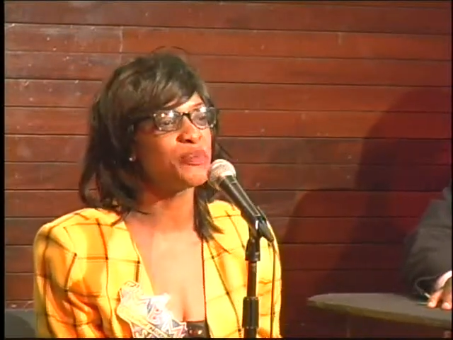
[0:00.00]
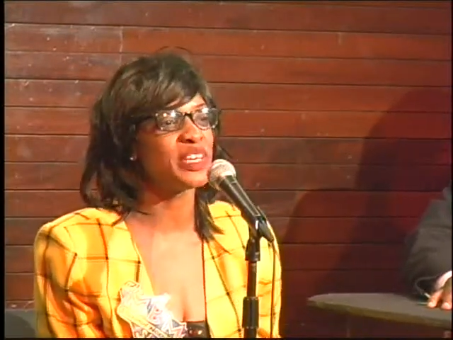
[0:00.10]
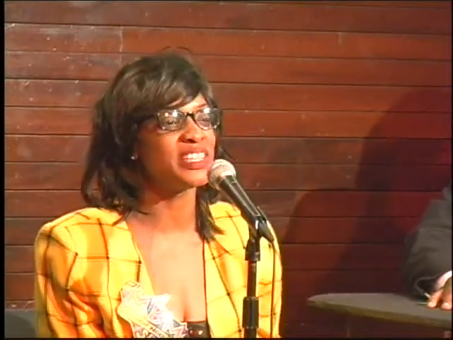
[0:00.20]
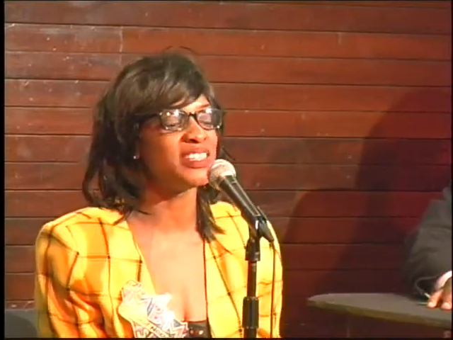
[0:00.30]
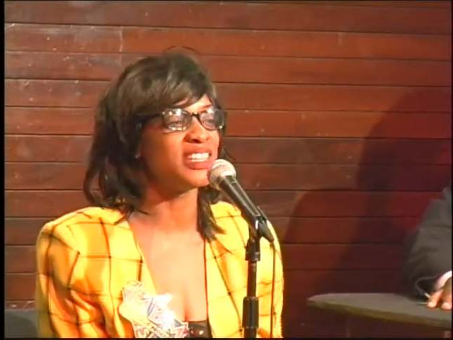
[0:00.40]

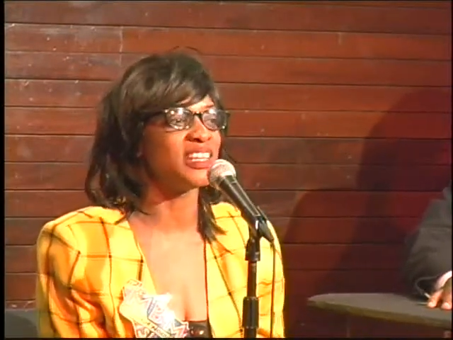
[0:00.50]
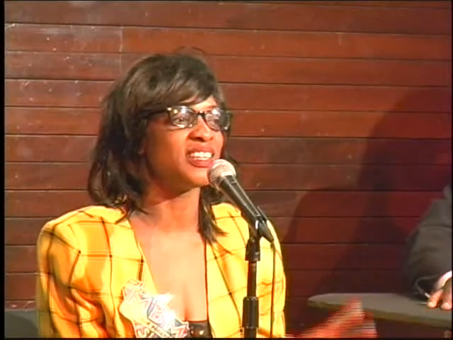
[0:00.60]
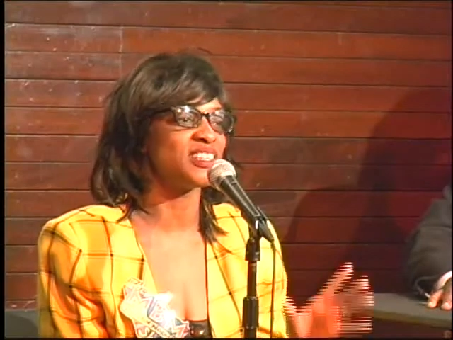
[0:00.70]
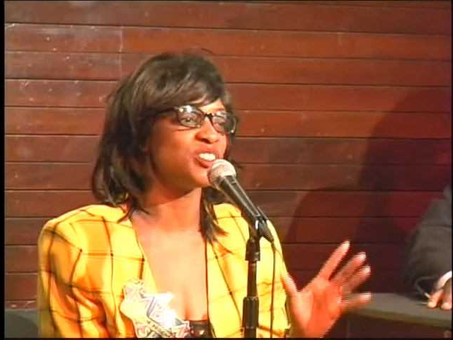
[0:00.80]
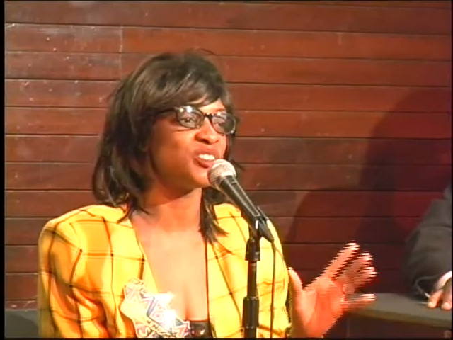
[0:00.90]
and then
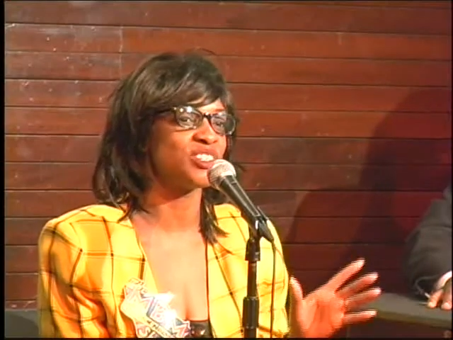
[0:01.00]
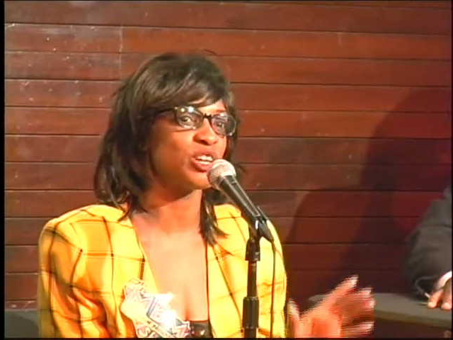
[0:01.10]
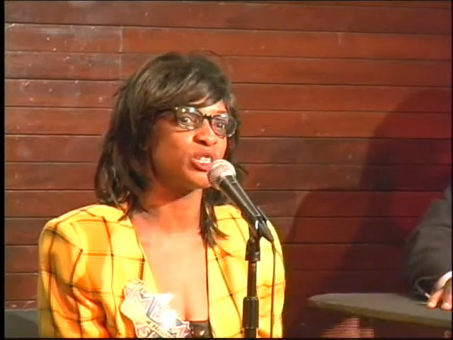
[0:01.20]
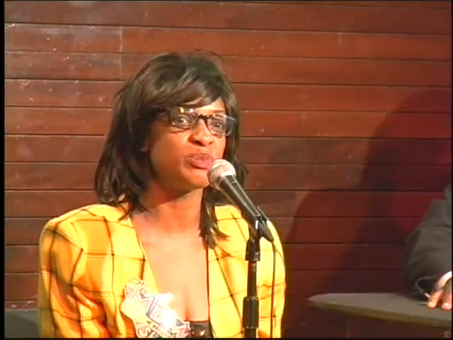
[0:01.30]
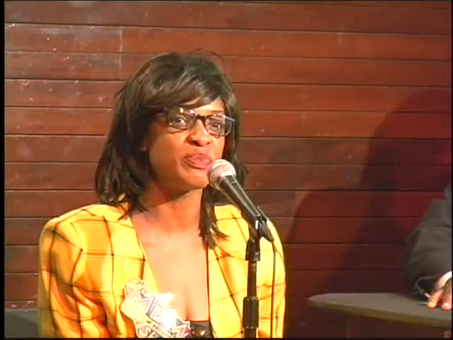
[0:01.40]
I started
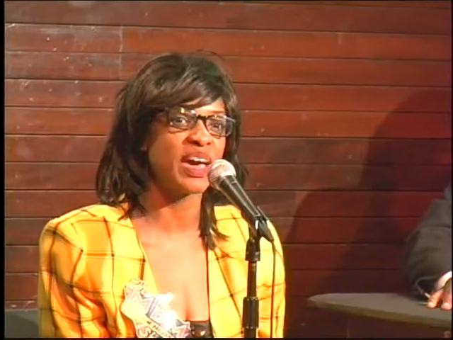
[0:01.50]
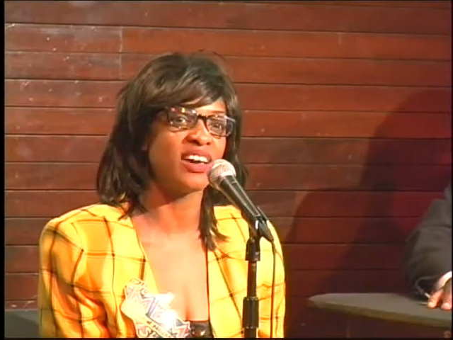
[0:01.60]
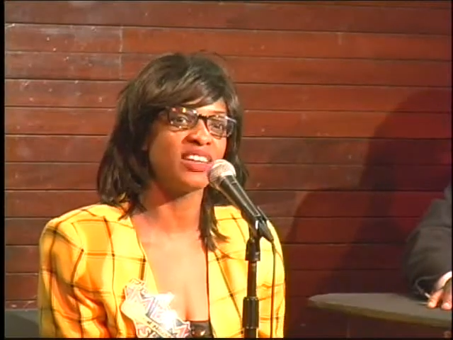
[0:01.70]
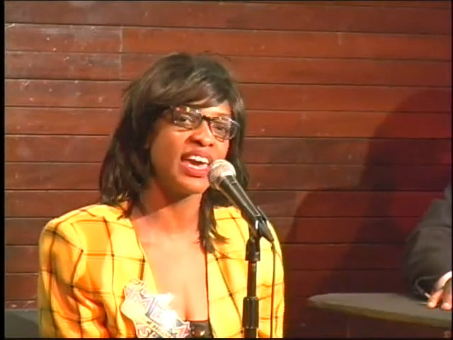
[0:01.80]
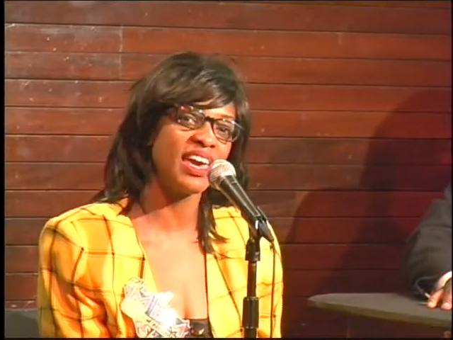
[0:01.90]
talking to him
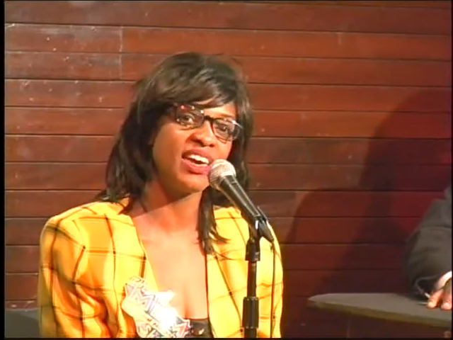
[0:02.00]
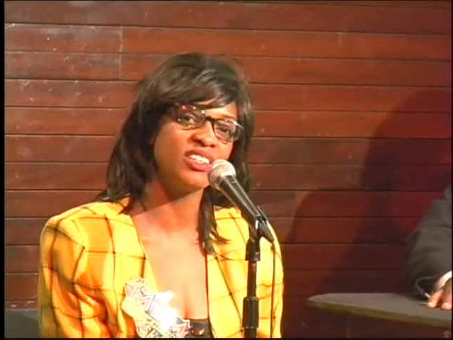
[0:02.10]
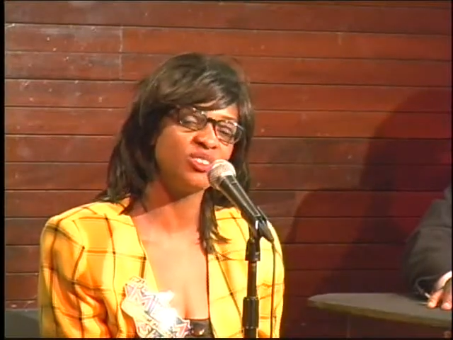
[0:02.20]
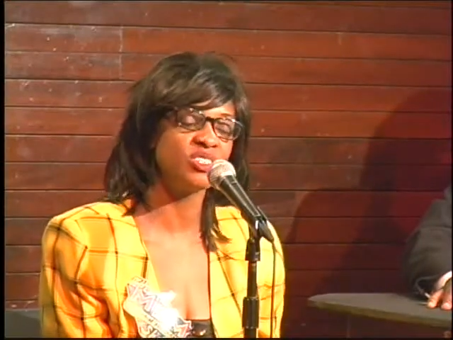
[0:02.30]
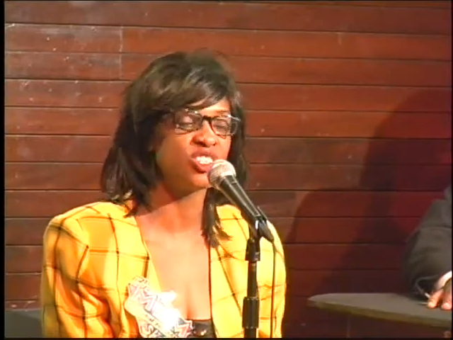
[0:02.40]
about, hey, I
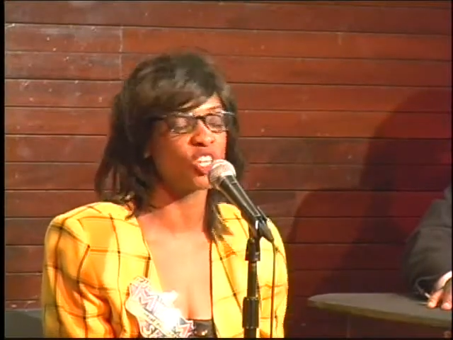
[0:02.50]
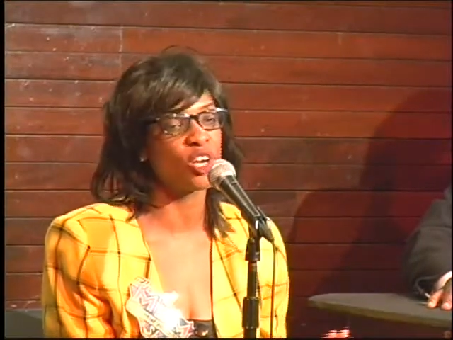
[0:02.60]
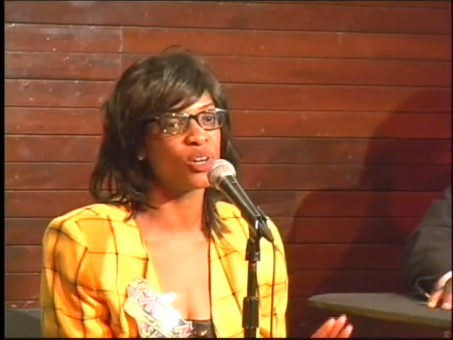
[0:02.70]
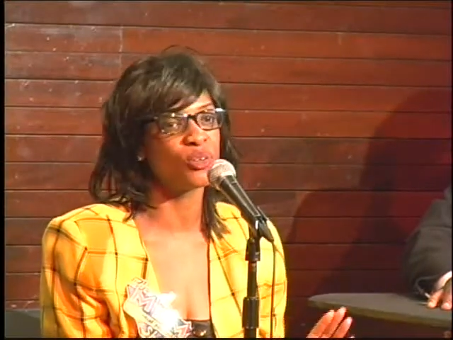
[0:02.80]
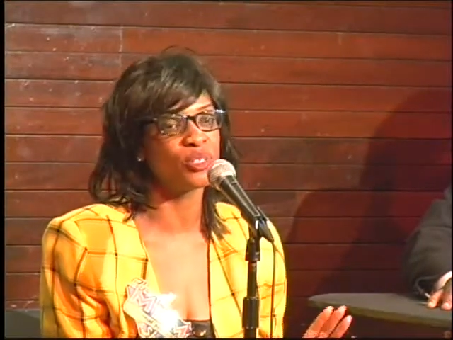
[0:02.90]
do this
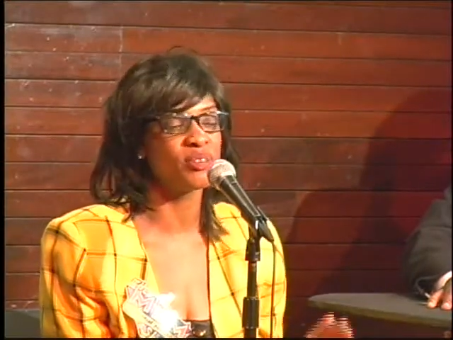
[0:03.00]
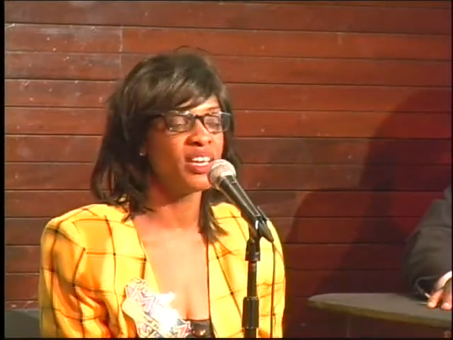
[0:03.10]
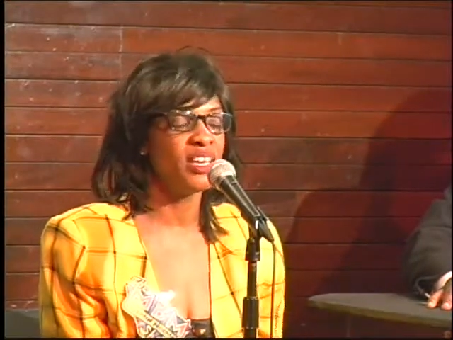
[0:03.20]
show, and